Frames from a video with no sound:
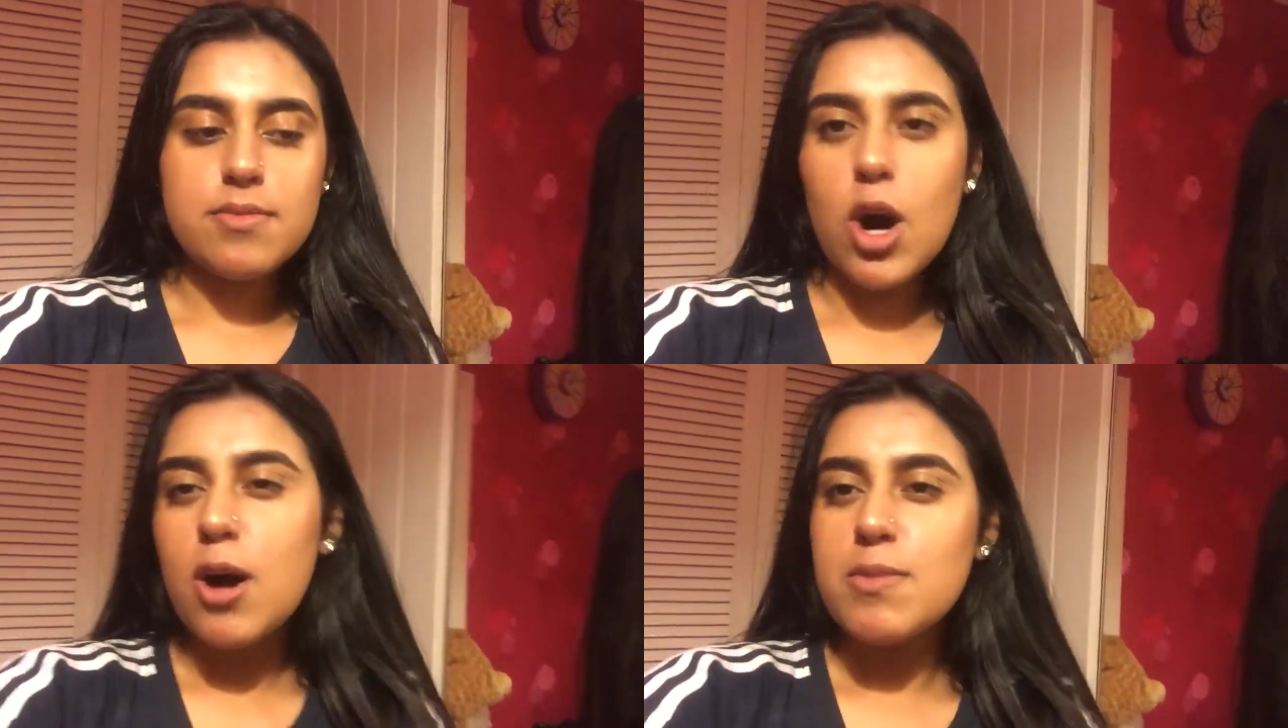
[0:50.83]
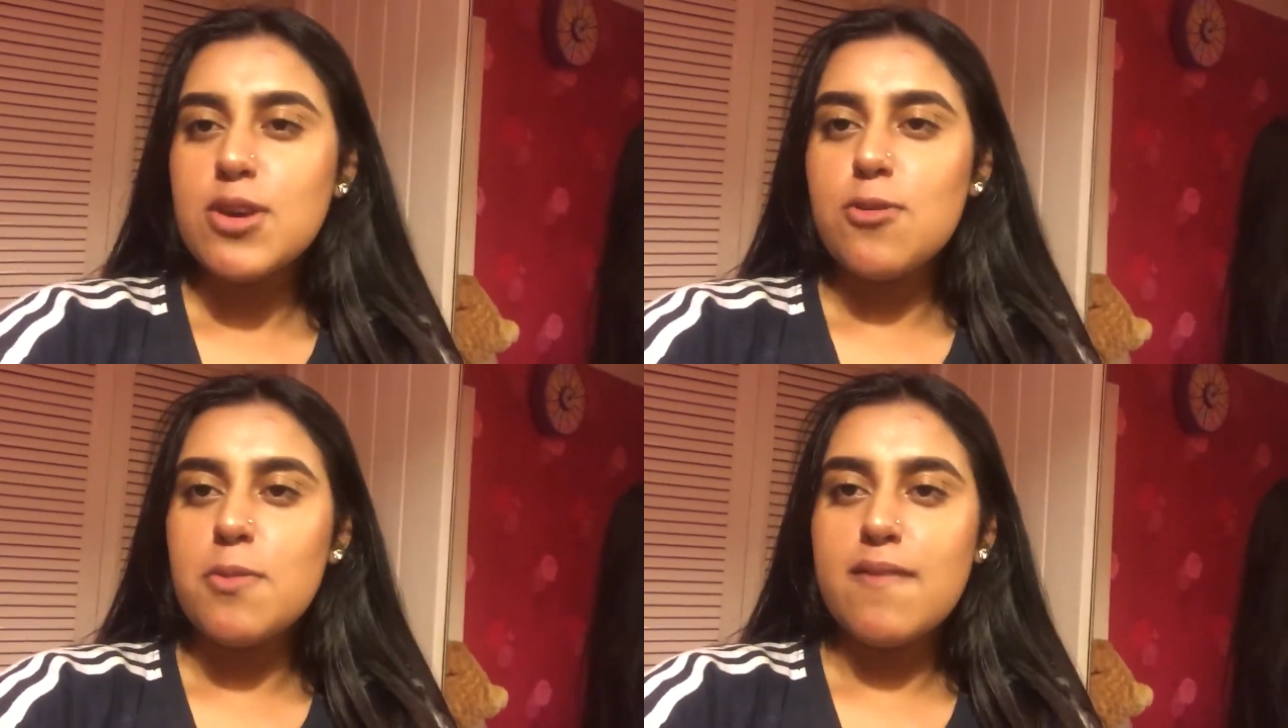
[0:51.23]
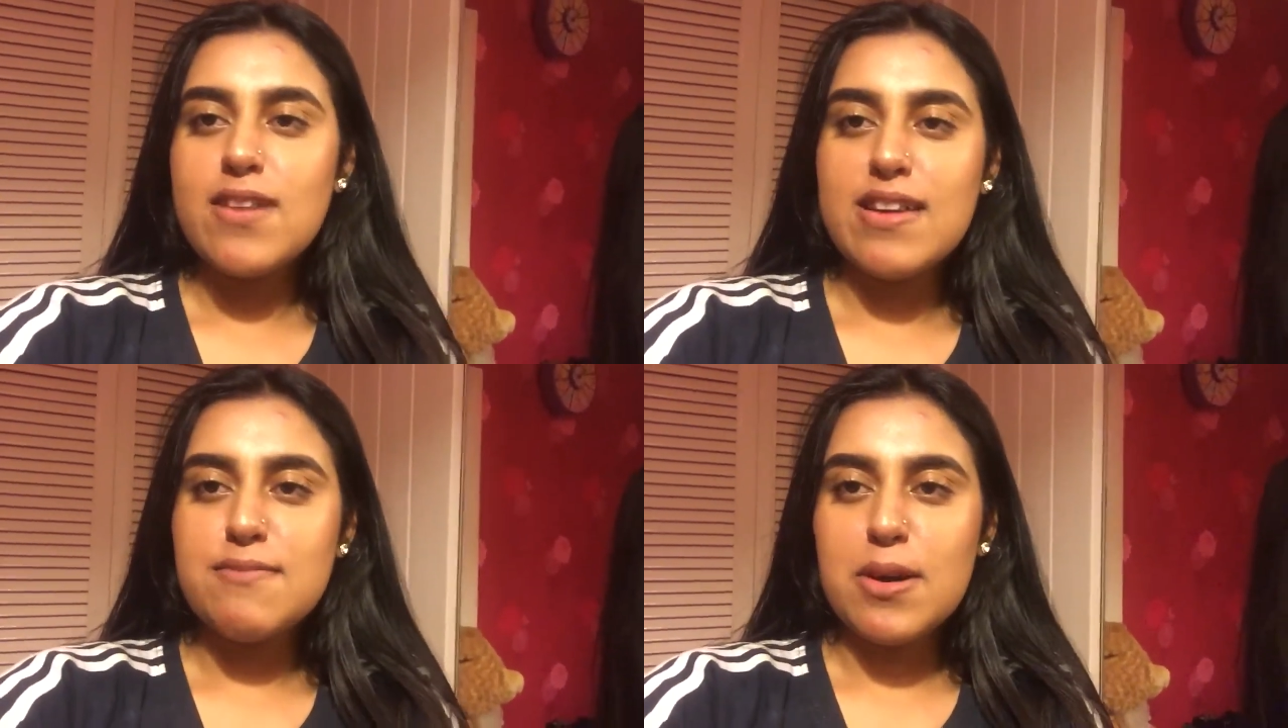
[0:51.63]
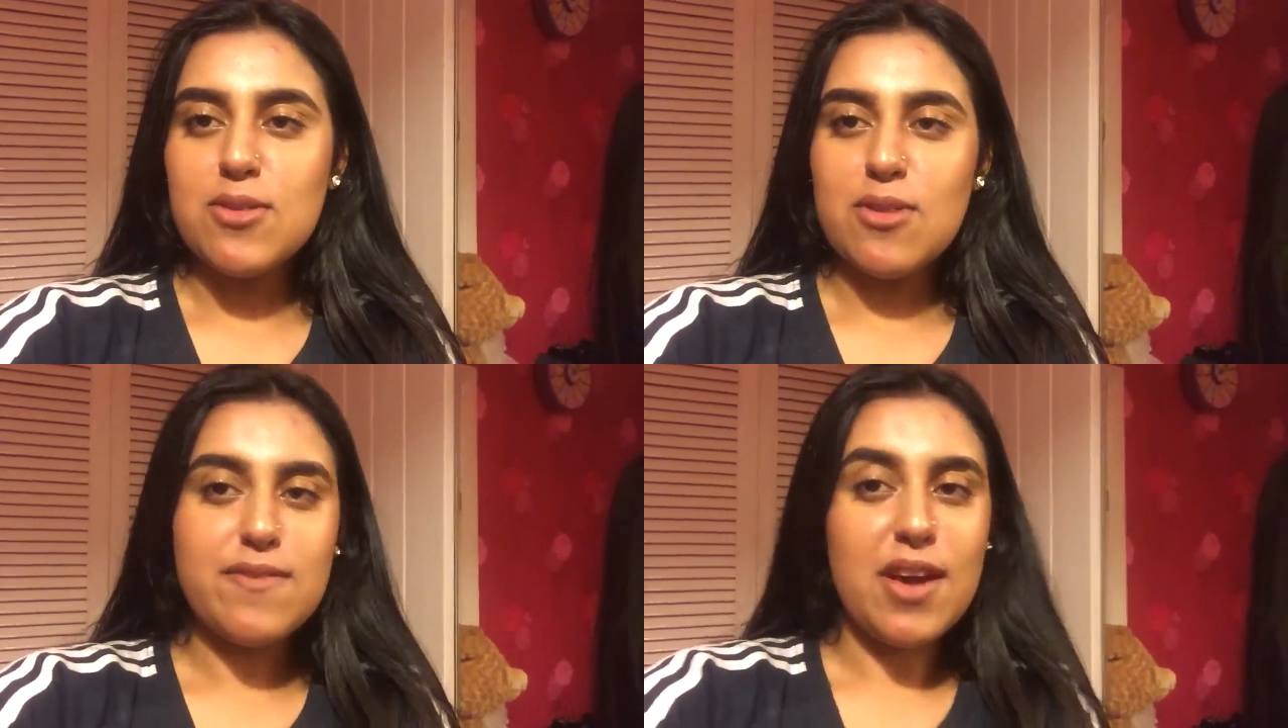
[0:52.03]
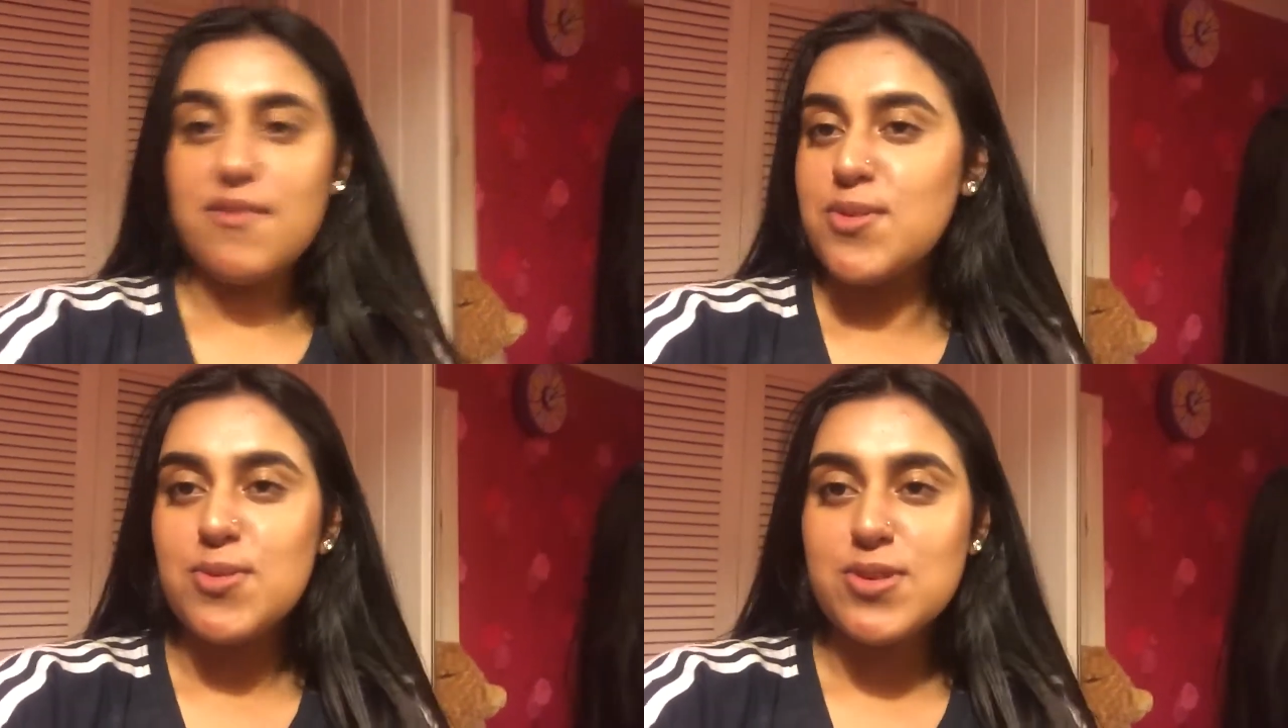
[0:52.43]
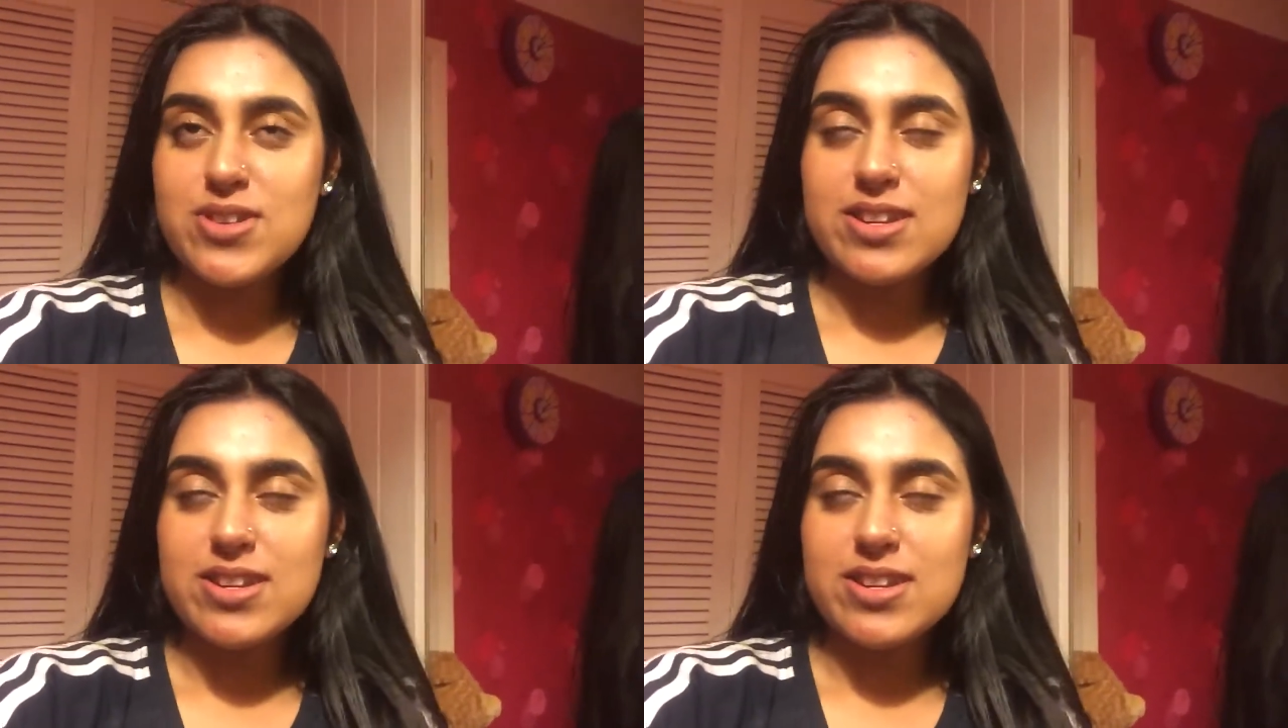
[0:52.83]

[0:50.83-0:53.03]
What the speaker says: Kami, you're my favourite, by the way, if you ever watch